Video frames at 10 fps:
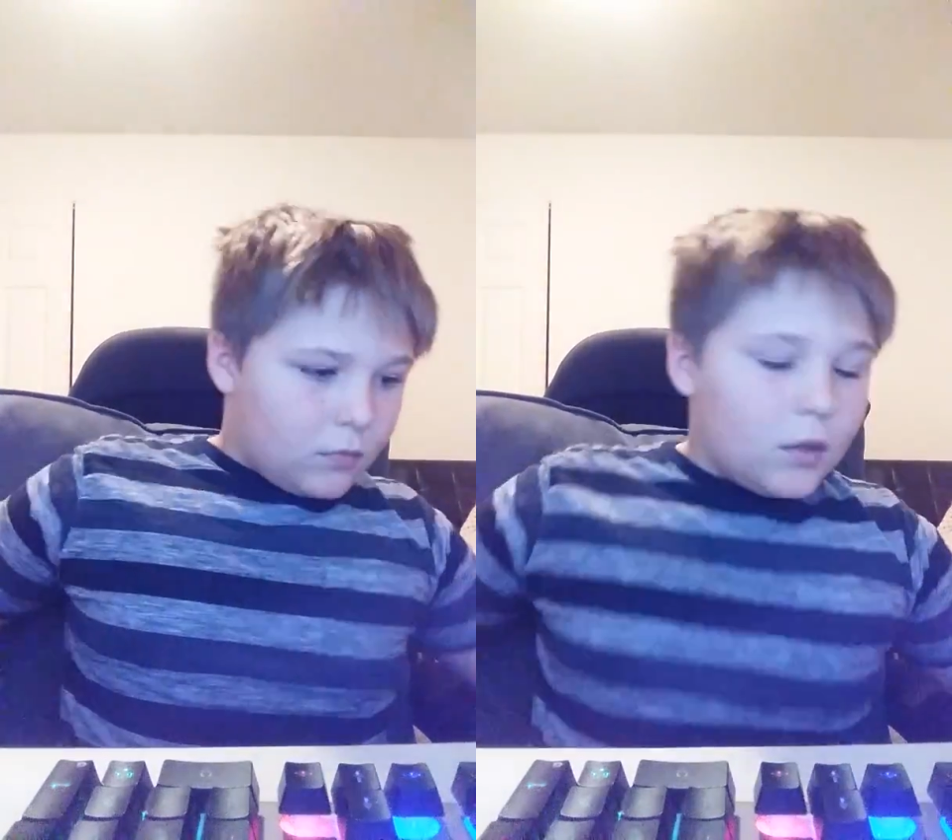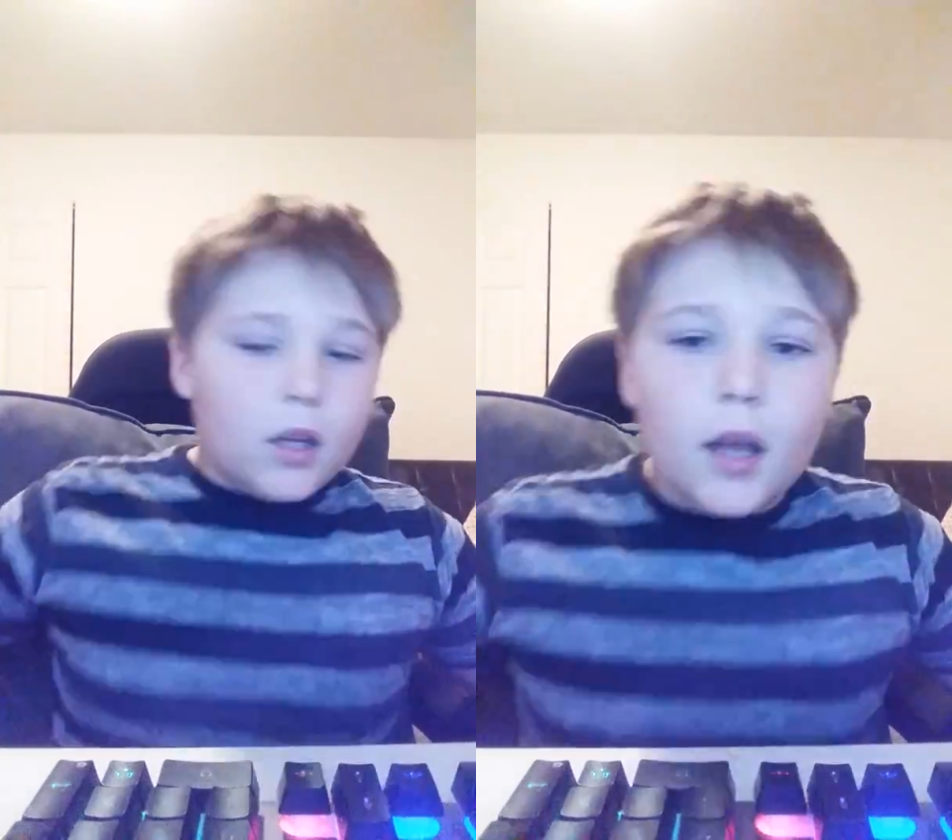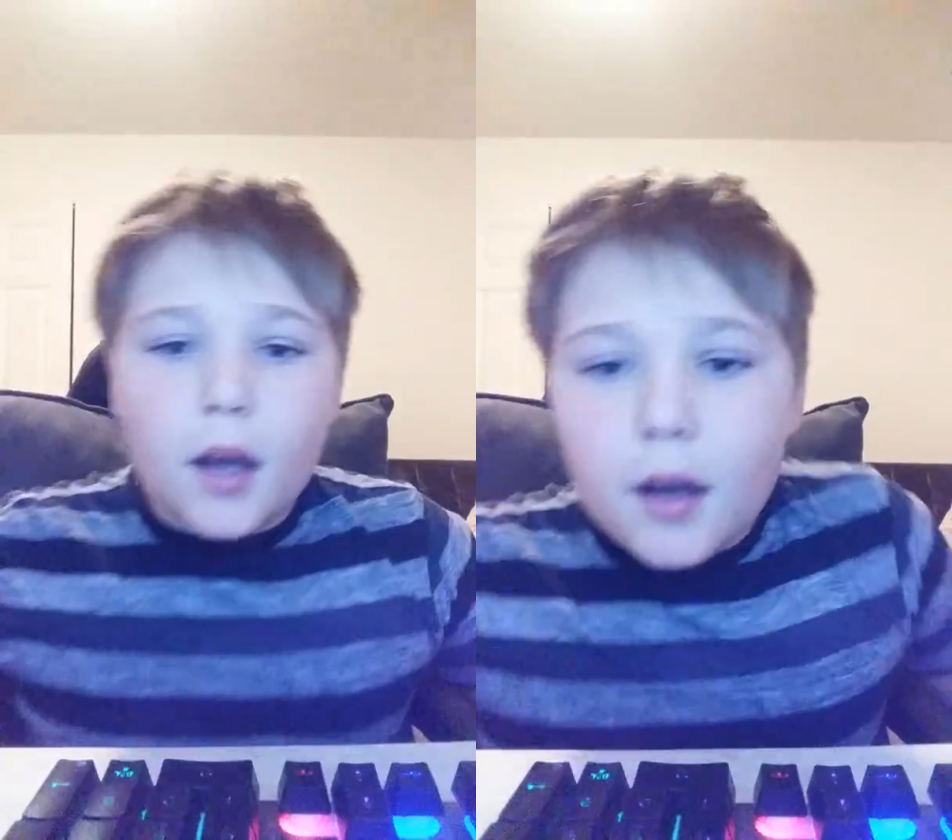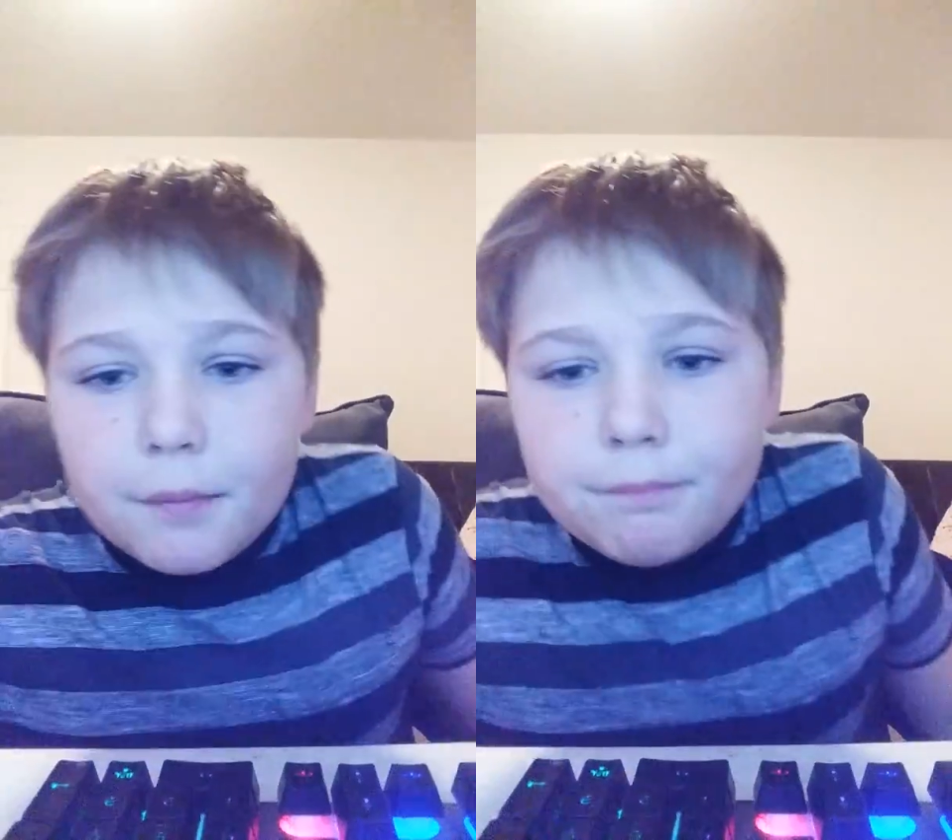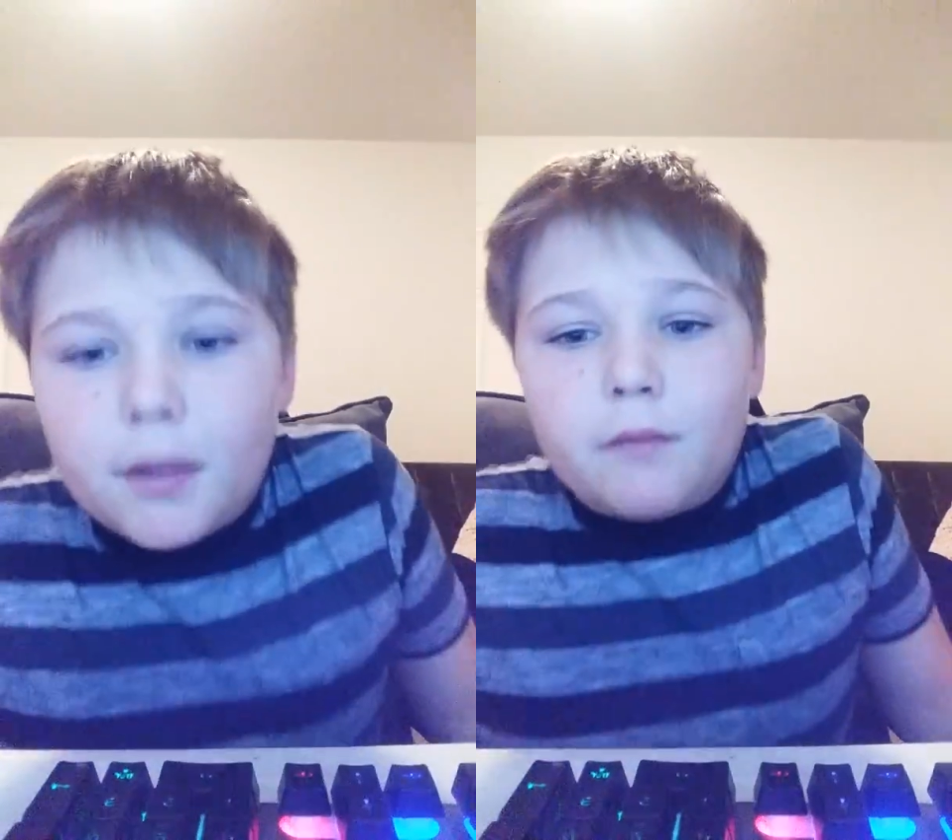Yeah,
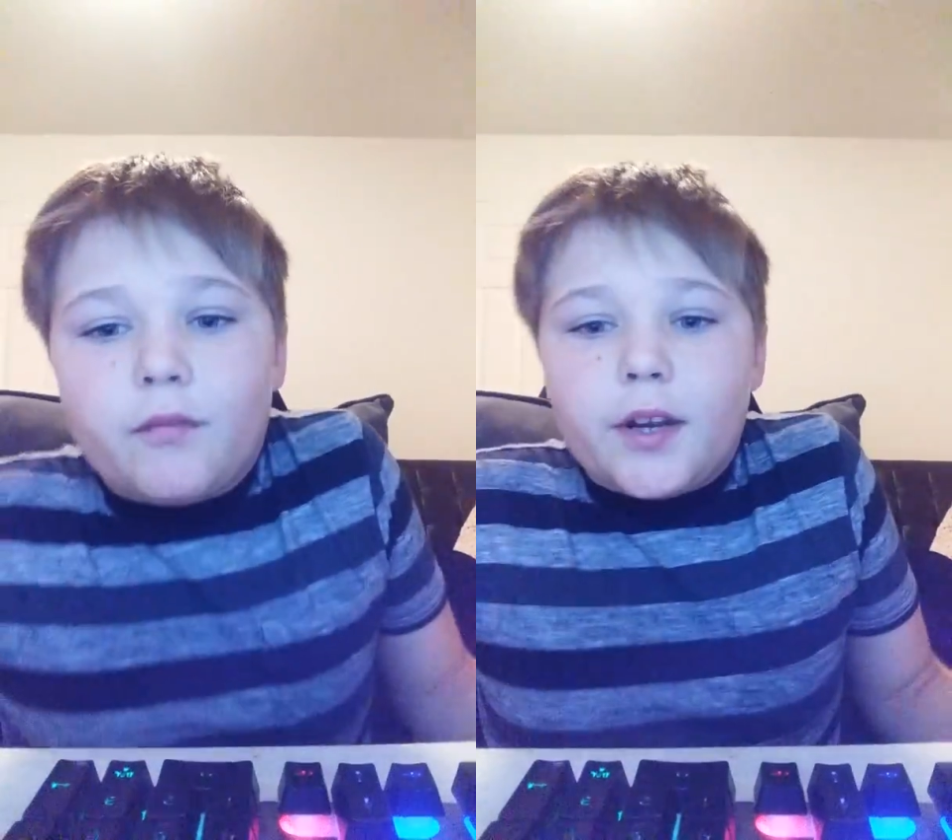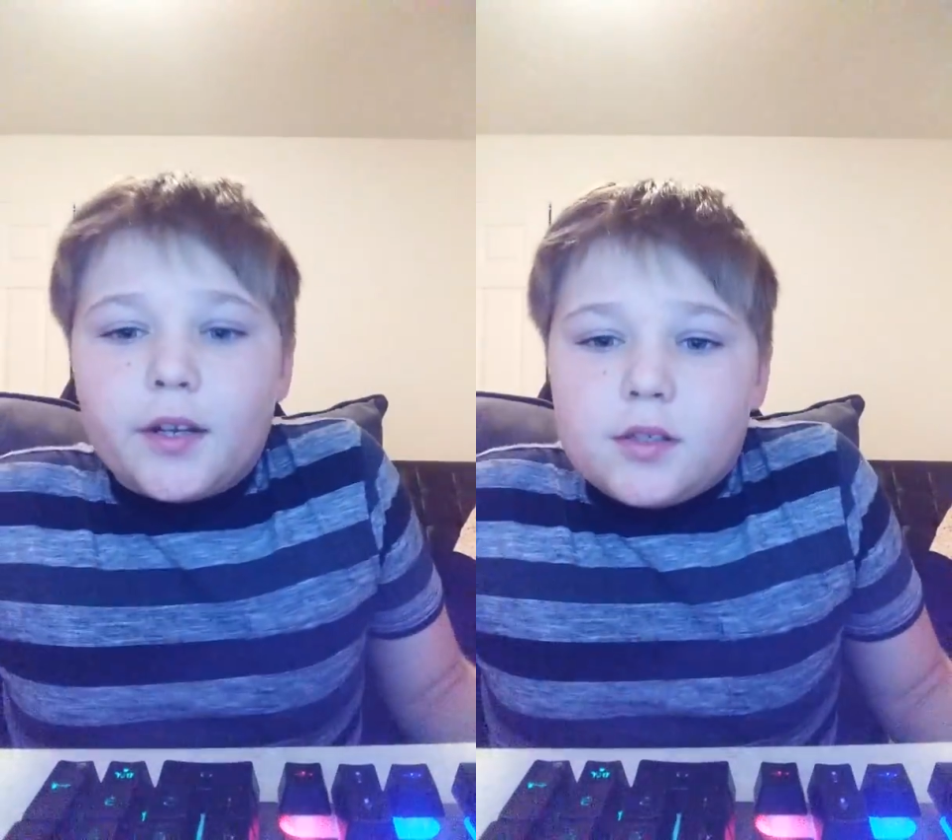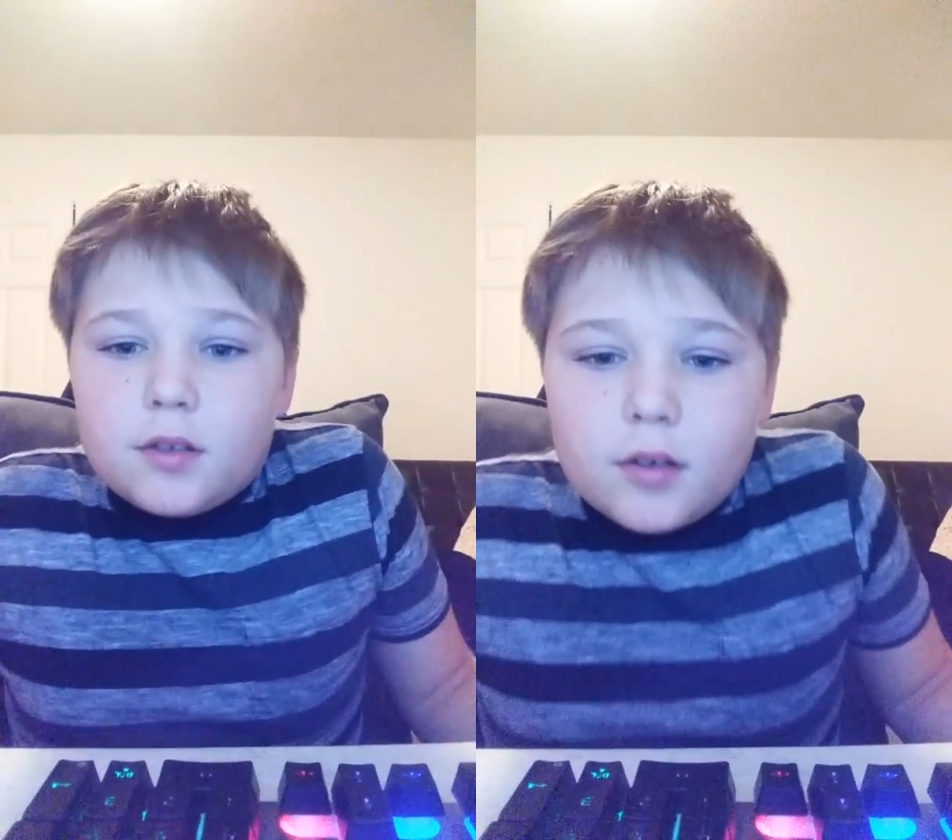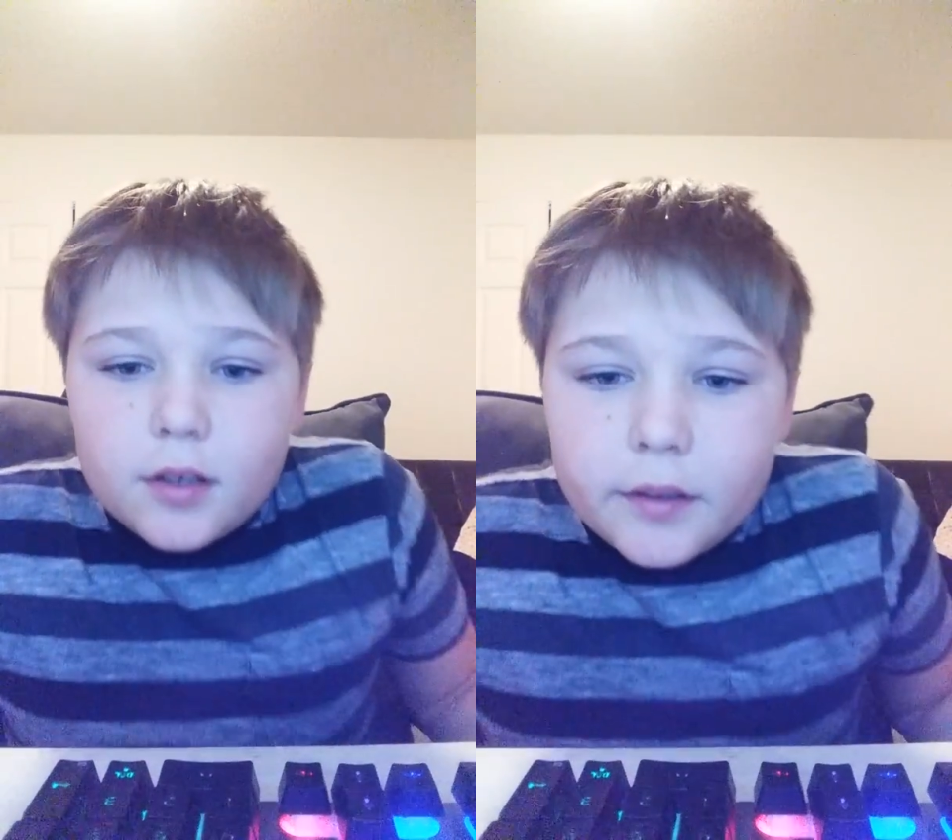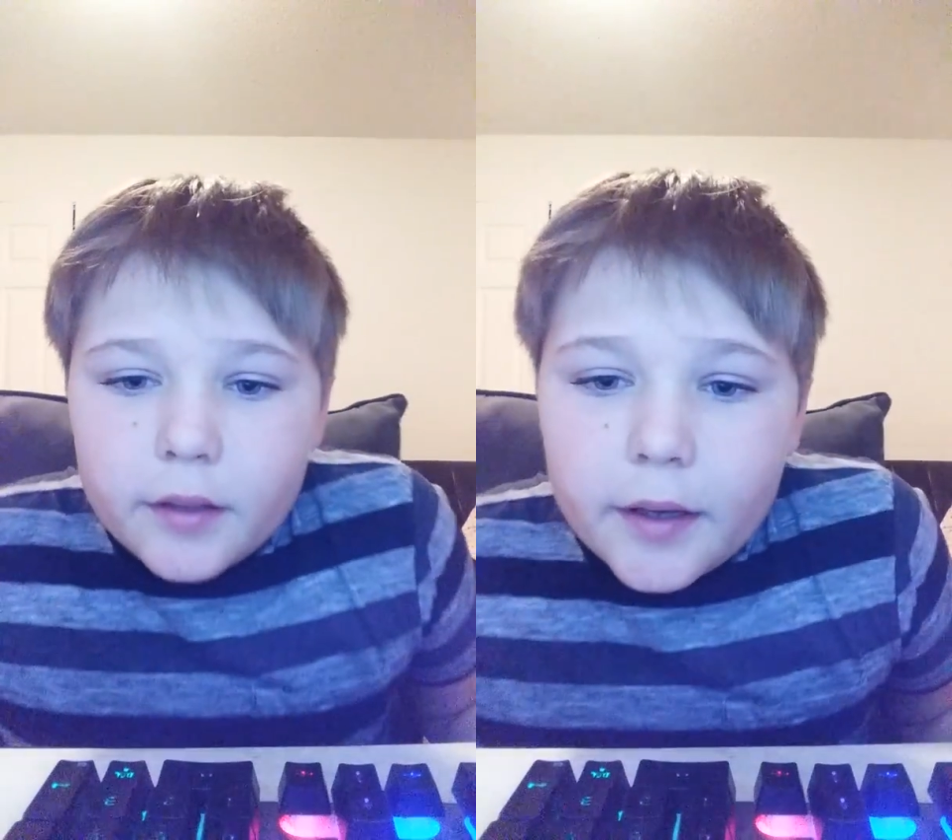um, I'm very
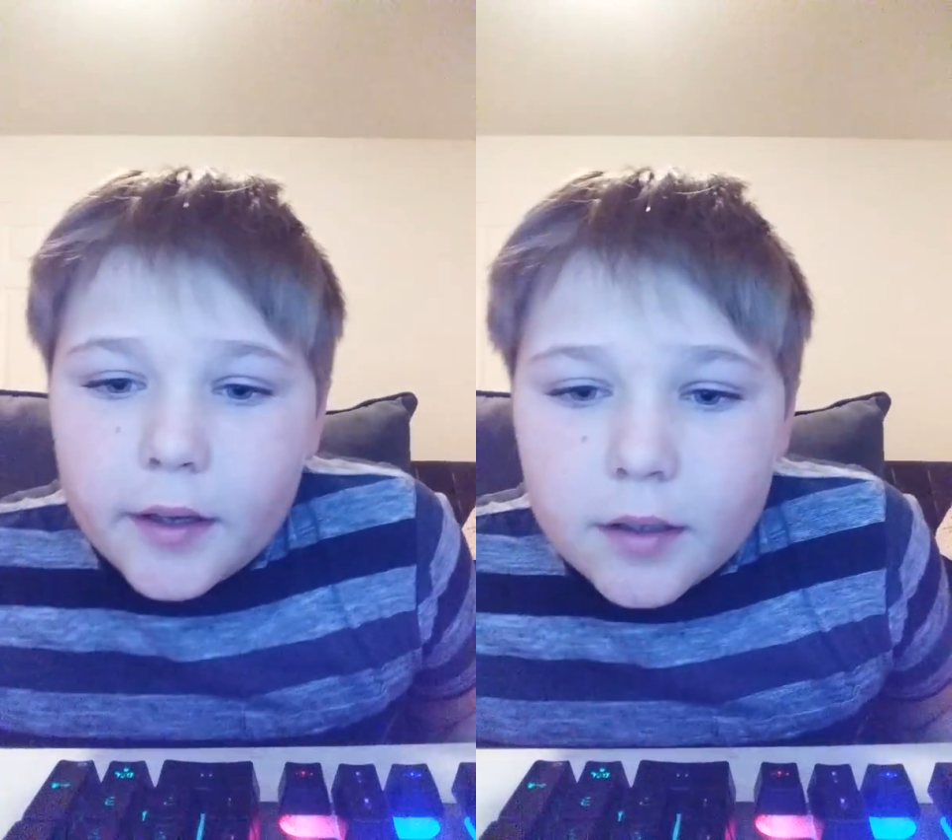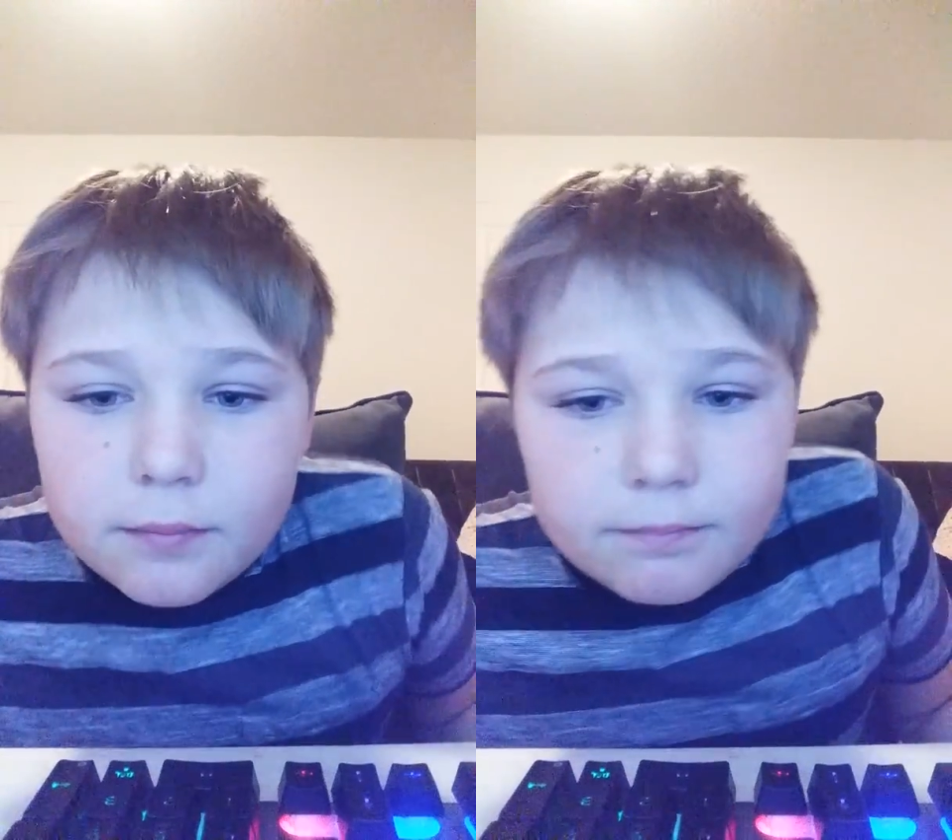sorry. Like,